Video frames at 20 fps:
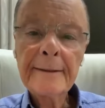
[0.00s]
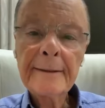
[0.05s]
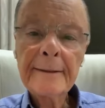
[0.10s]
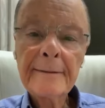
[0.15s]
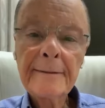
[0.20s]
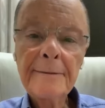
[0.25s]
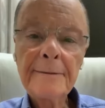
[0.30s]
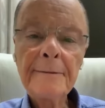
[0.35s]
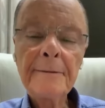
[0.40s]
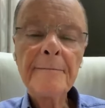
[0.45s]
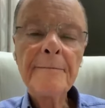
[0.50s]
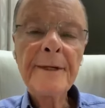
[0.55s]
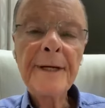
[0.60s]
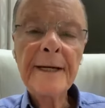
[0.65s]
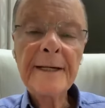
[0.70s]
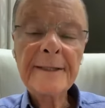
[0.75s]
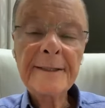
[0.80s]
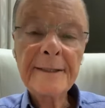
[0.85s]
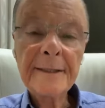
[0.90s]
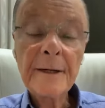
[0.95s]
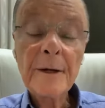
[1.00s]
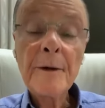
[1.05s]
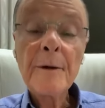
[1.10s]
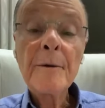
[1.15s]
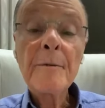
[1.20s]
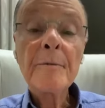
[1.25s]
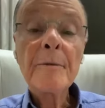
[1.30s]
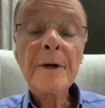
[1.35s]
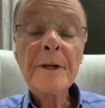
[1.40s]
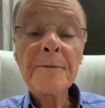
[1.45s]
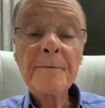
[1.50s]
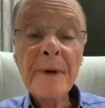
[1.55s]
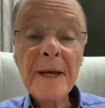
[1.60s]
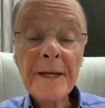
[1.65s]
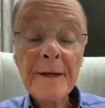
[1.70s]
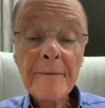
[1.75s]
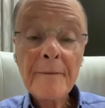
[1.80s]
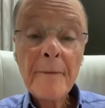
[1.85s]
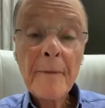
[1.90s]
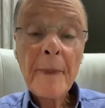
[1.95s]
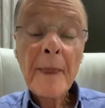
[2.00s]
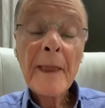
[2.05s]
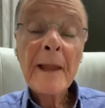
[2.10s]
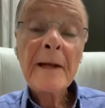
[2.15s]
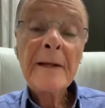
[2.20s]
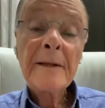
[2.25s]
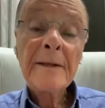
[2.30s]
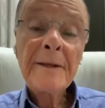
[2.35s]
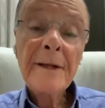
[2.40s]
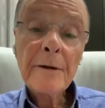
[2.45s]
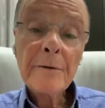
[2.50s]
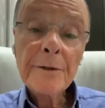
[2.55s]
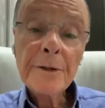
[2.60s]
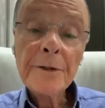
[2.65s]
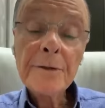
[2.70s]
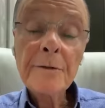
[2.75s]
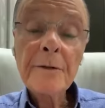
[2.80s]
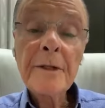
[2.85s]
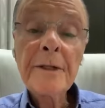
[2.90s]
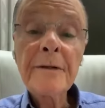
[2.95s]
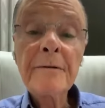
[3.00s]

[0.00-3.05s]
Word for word: I wish I could sleep like that.